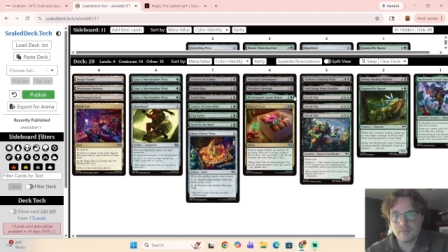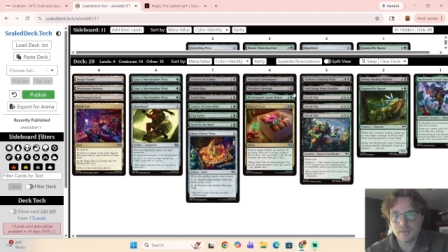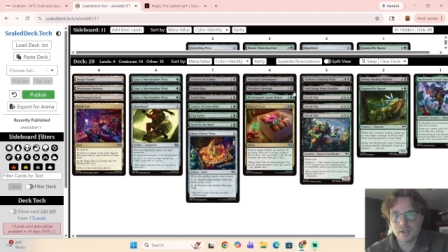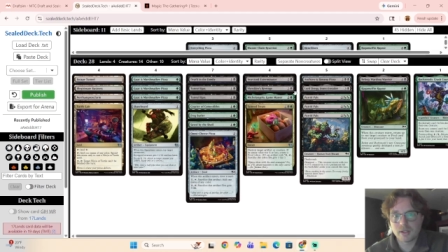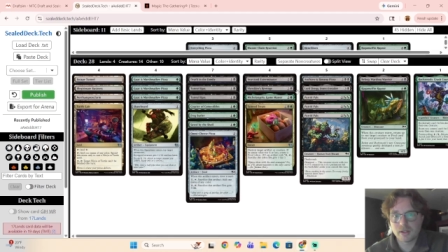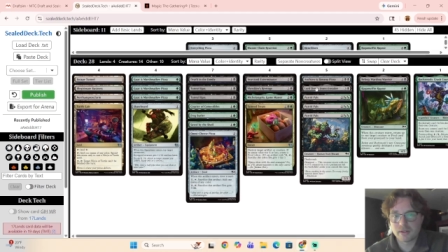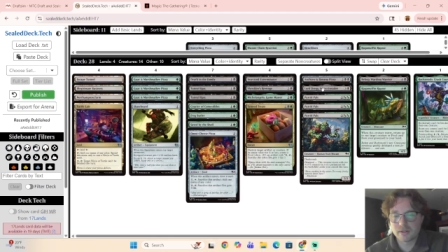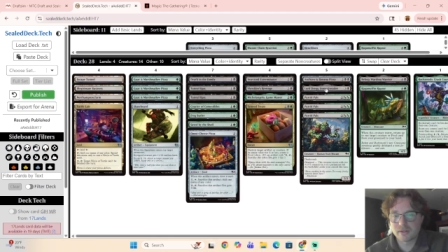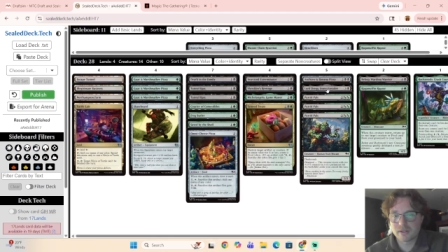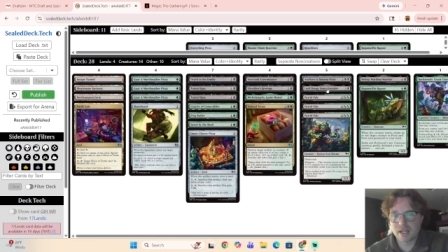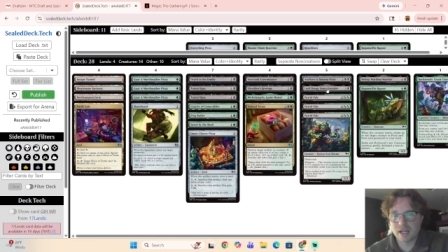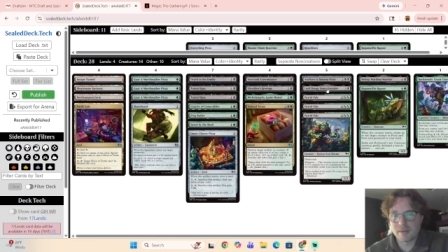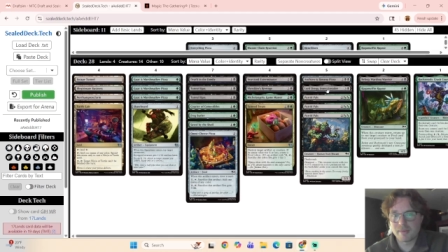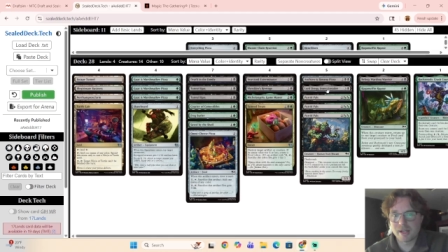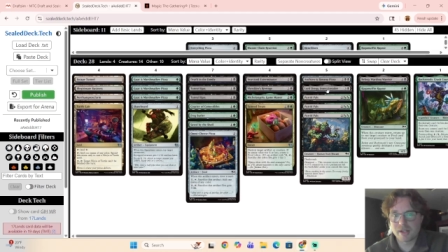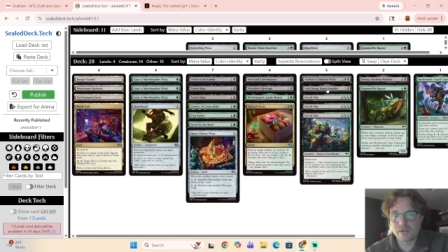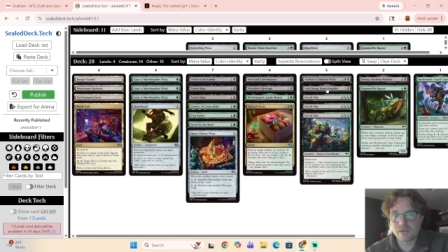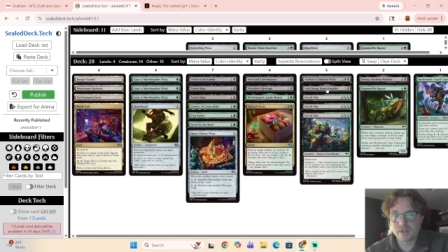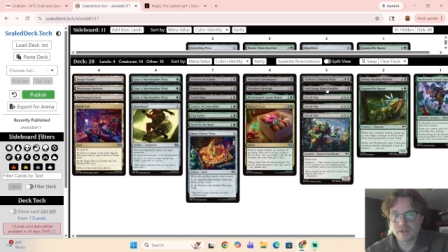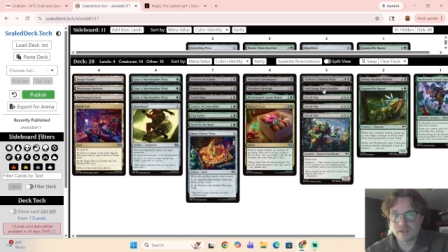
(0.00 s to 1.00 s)
because
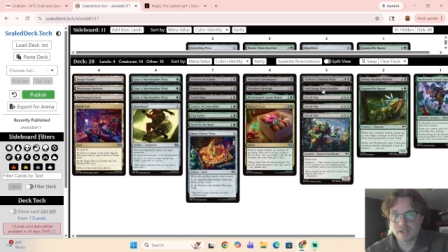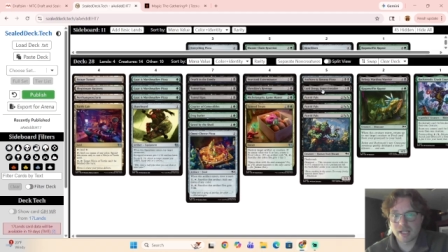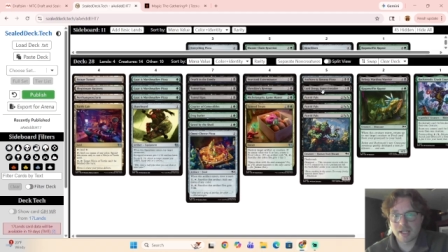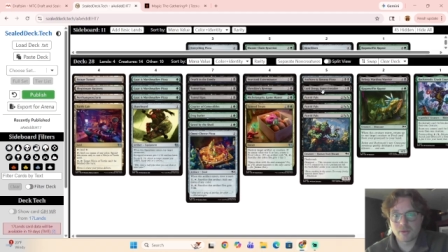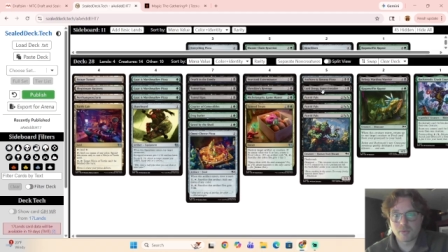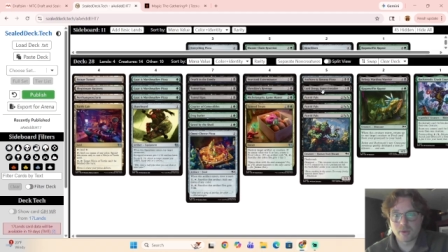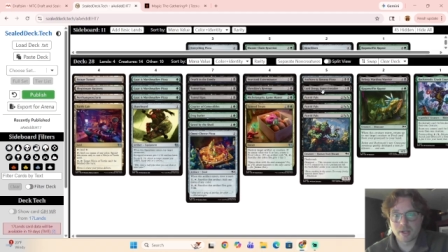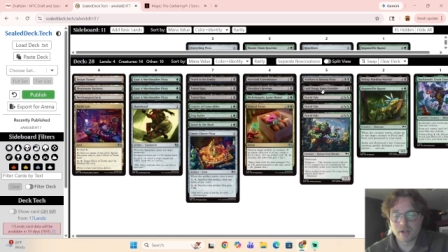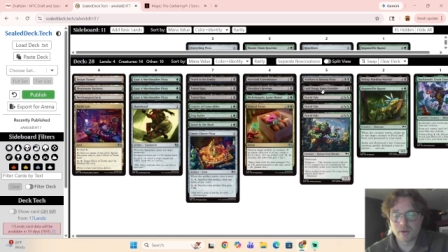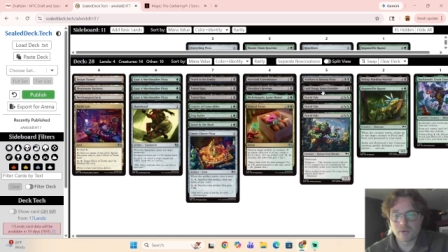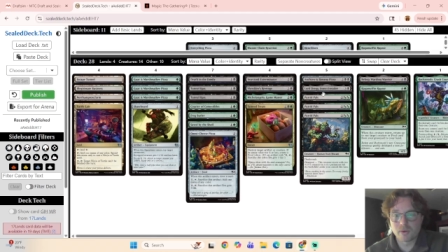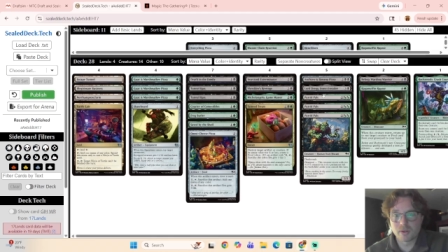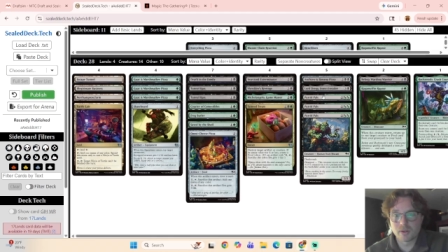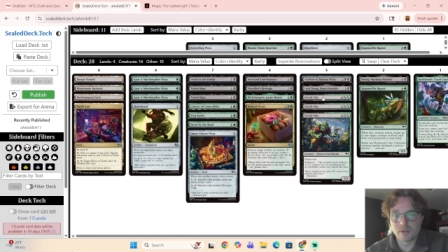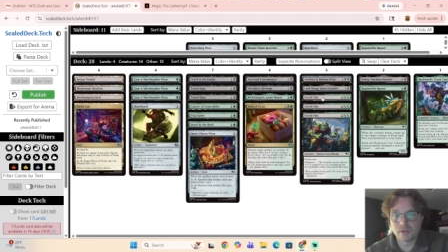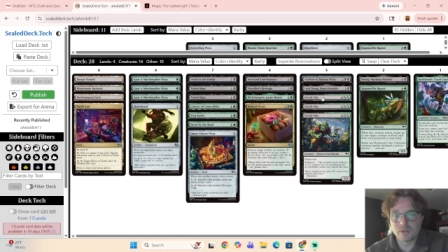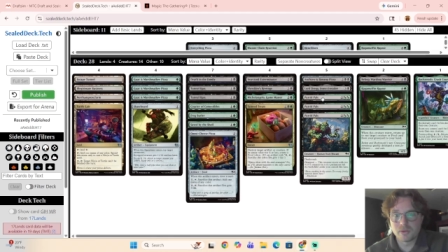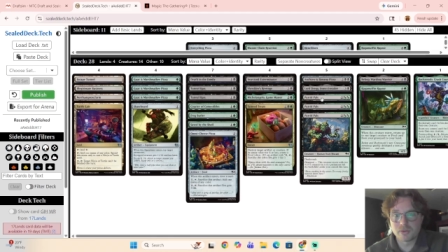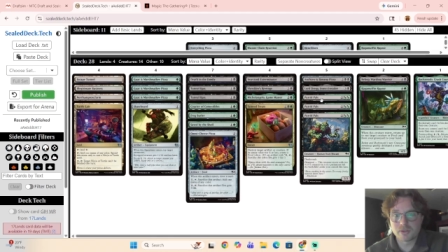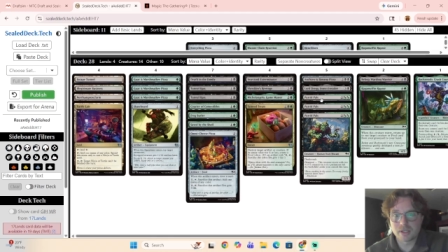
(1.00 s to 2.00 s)
combat tricks can win or
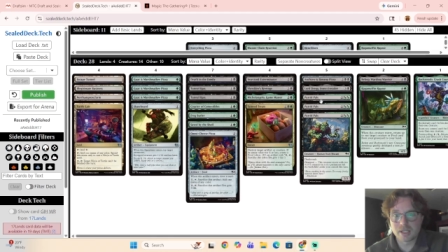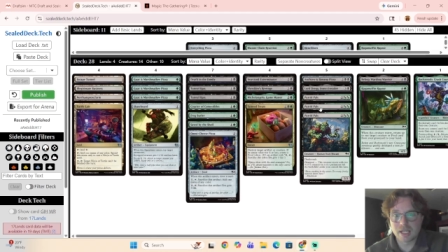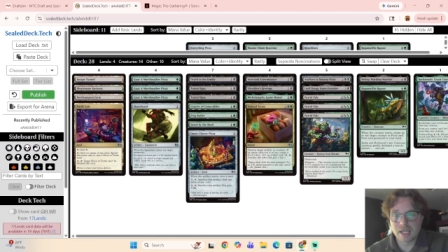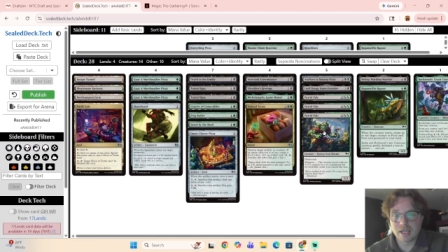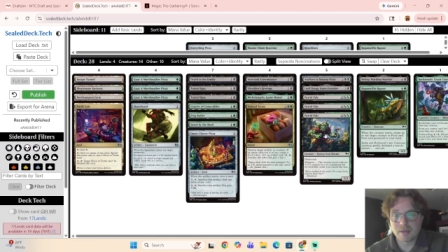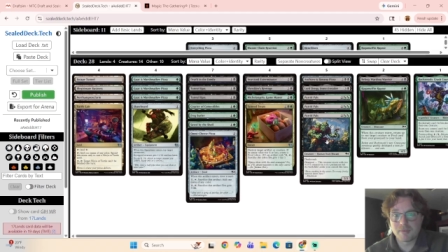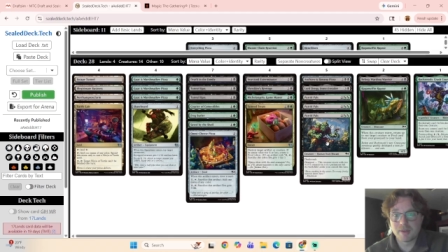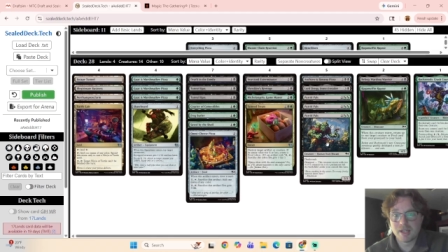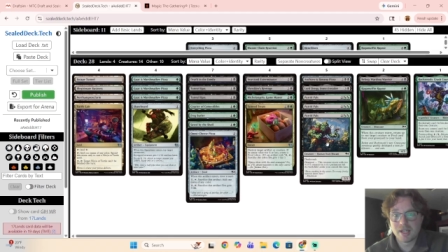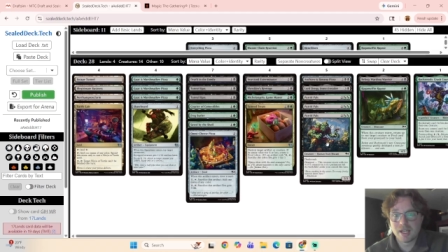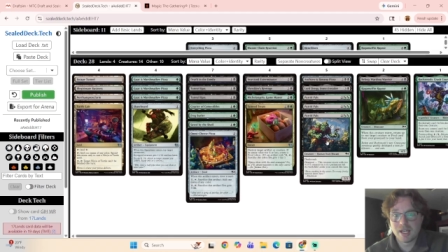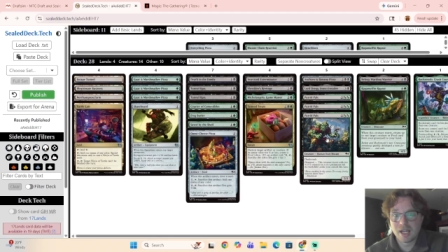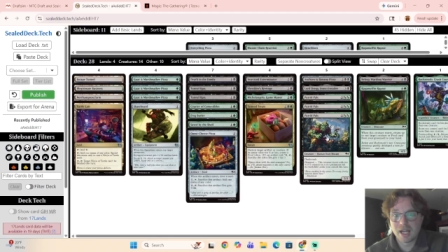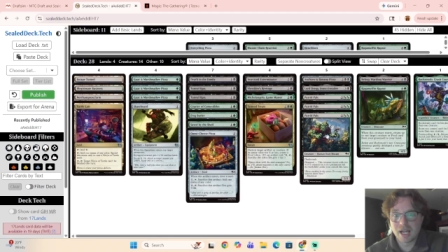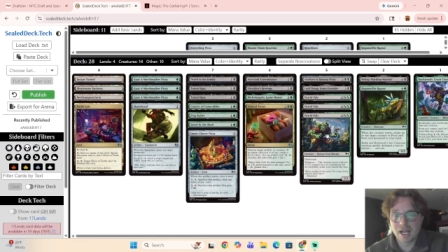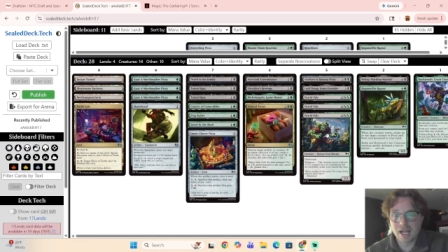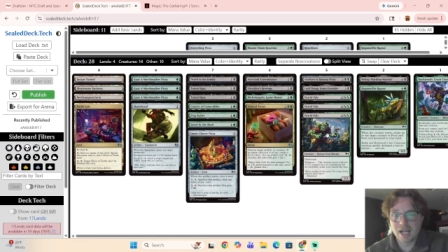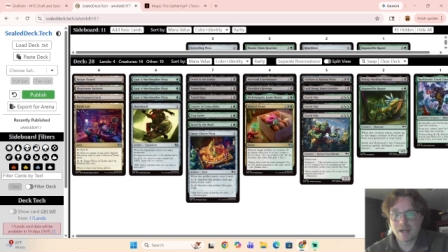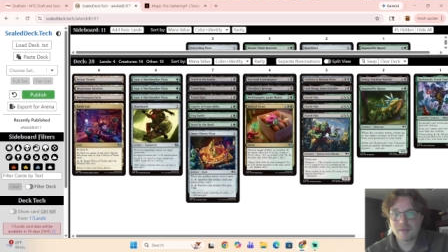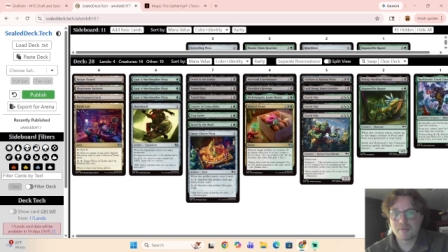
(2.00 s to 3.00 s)
lose a game.
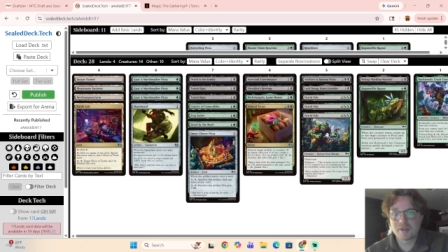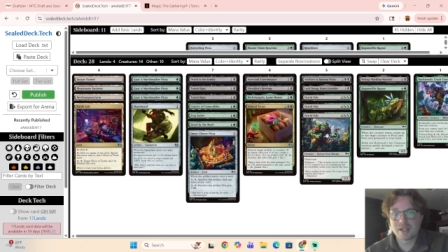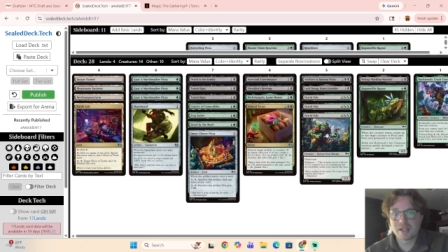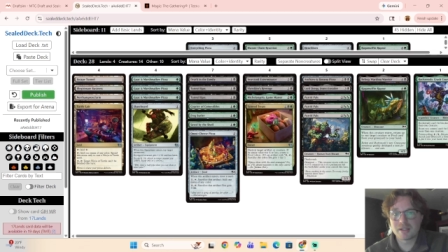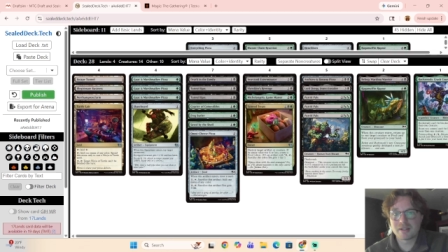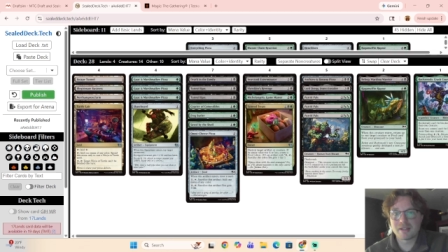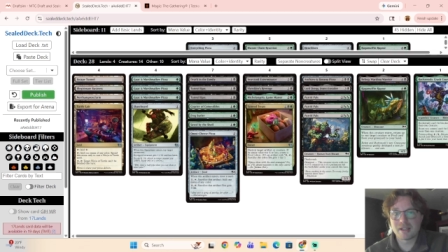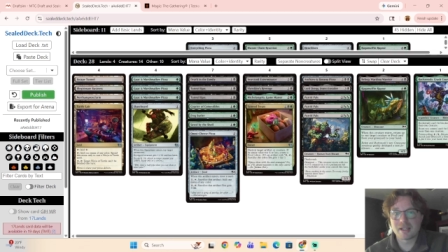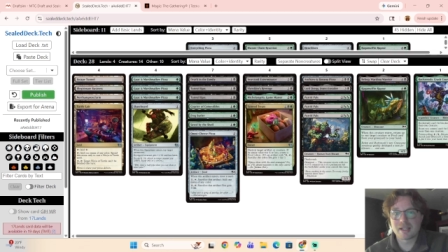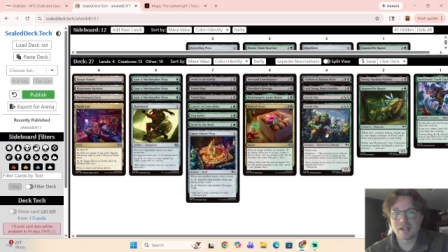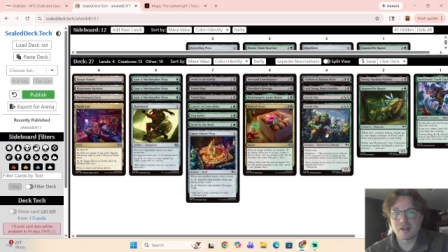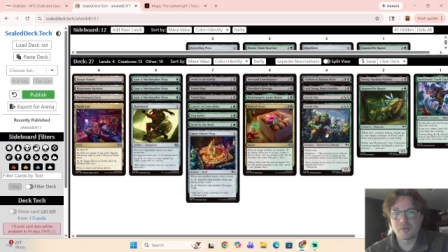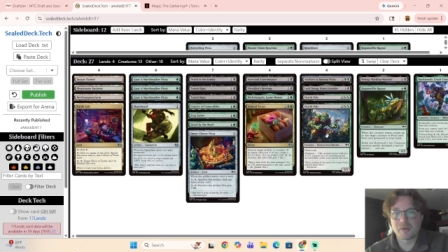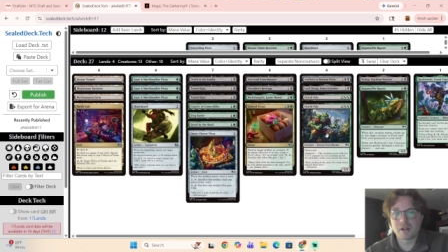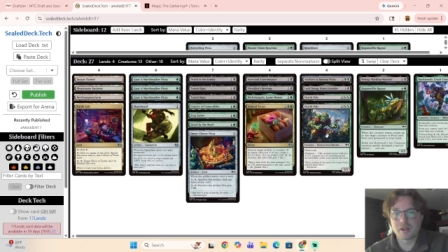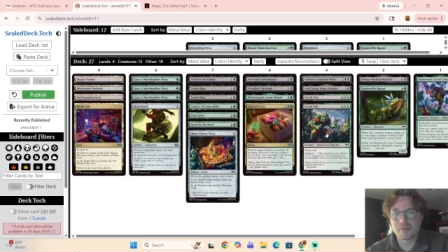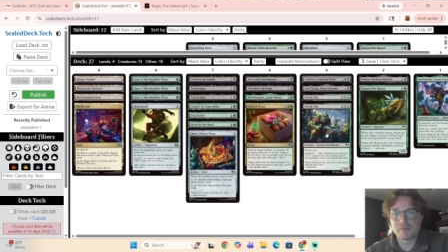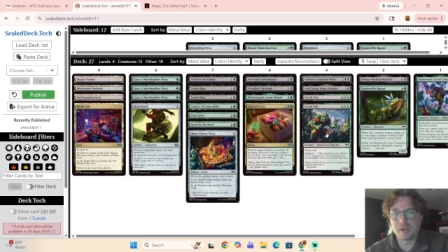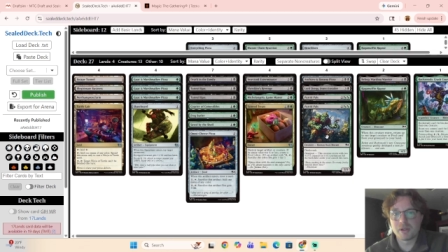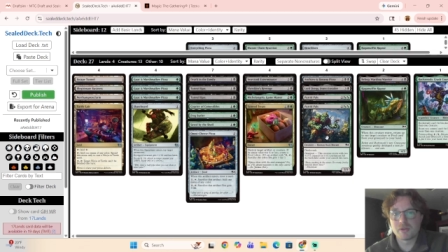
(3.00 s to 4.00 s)
I'm gonna take out
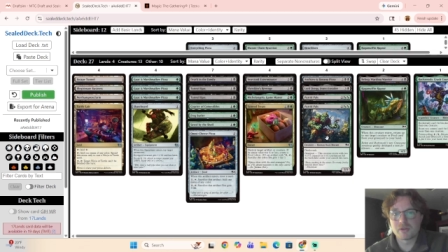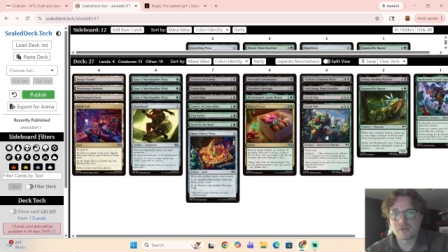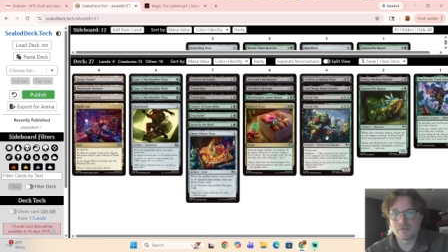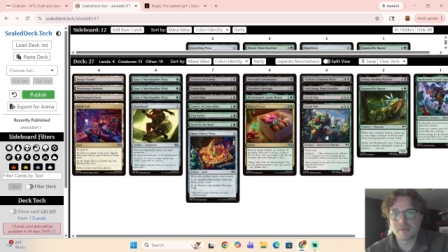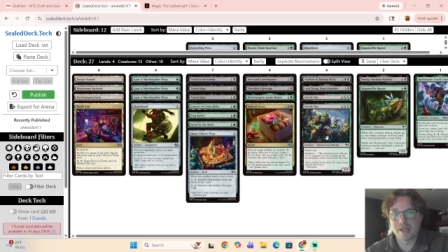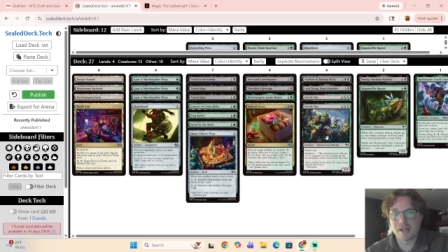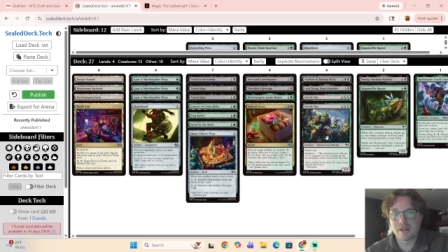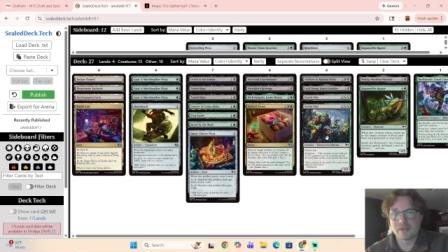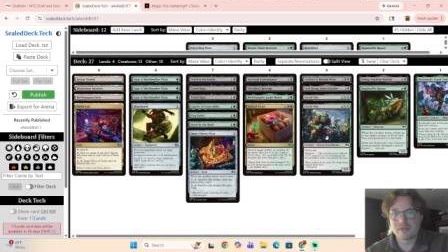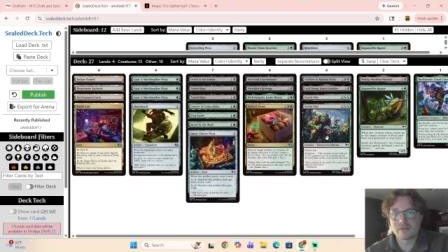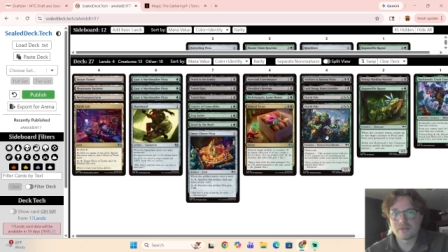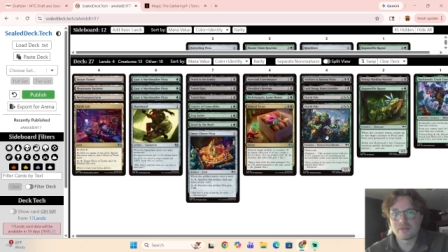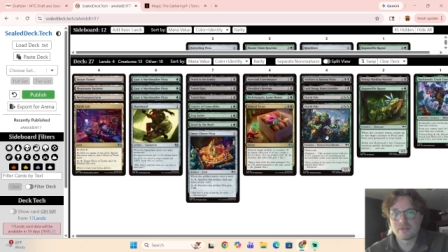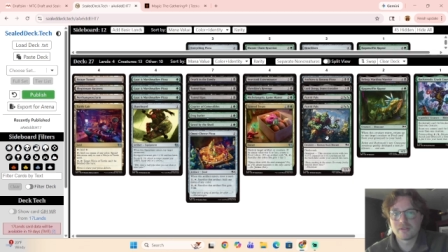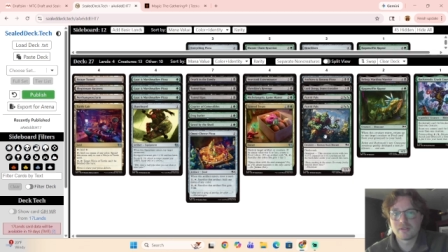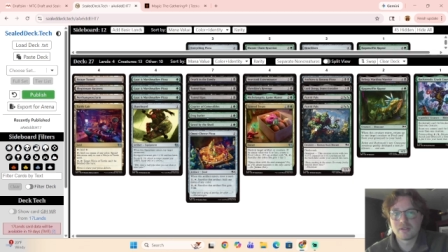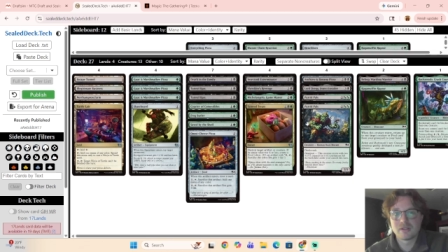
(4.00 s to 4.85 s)
one of the Putrid Pals.